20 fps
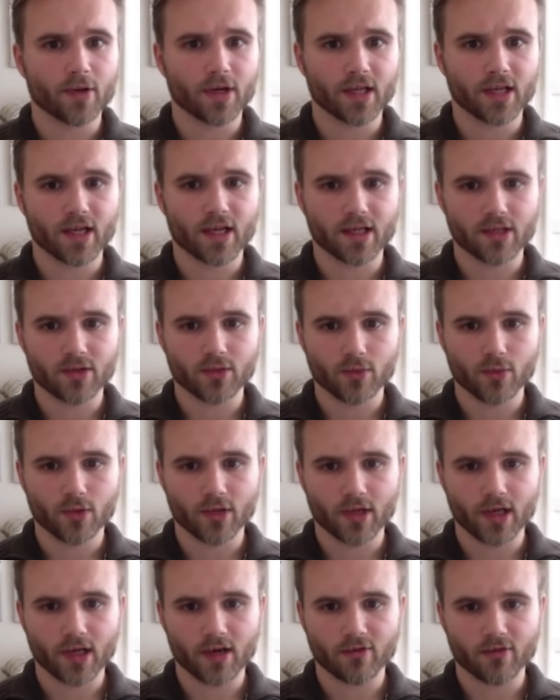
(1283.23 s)
again, you will
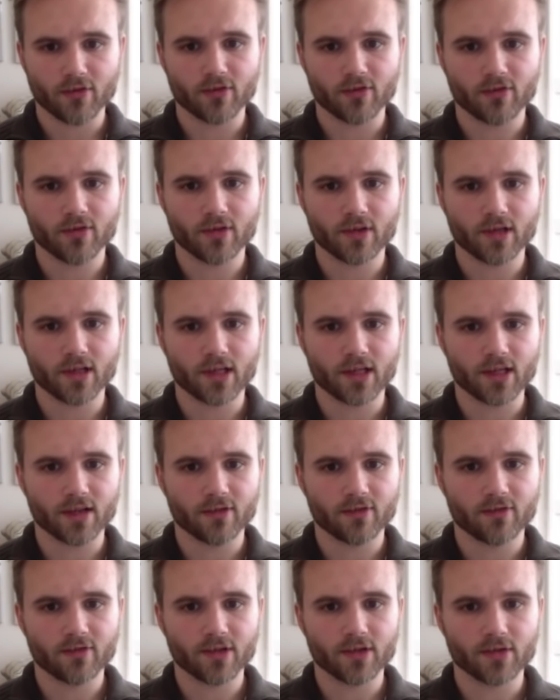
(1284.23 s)
get it for free
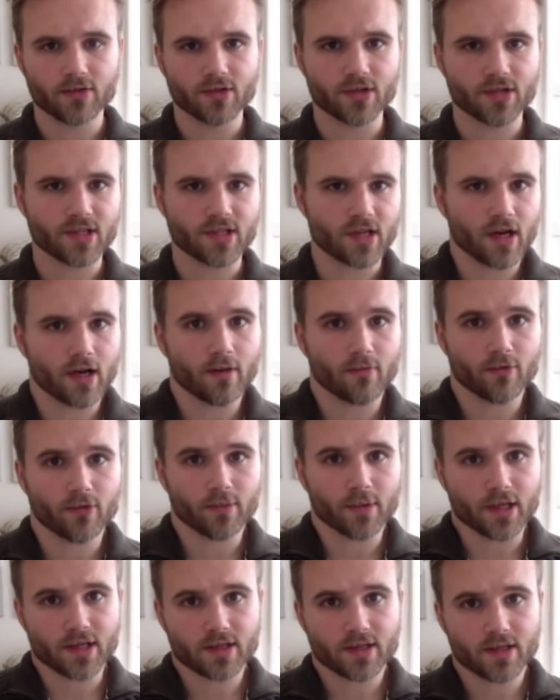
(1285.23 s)
if you just sign up for
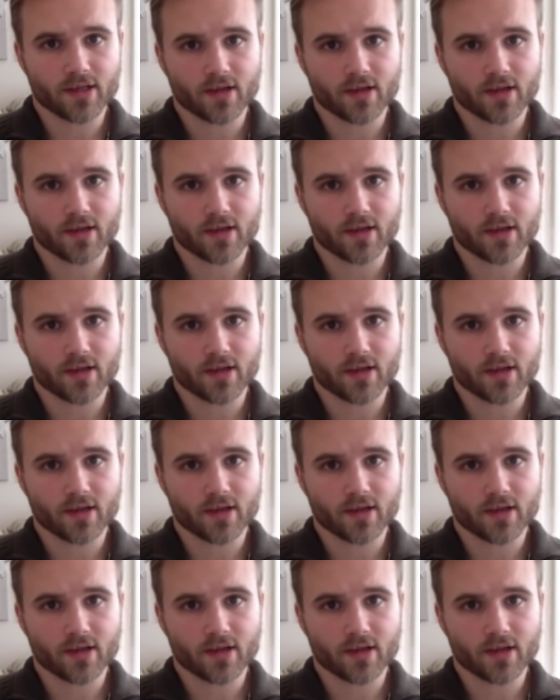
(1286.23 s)
me. If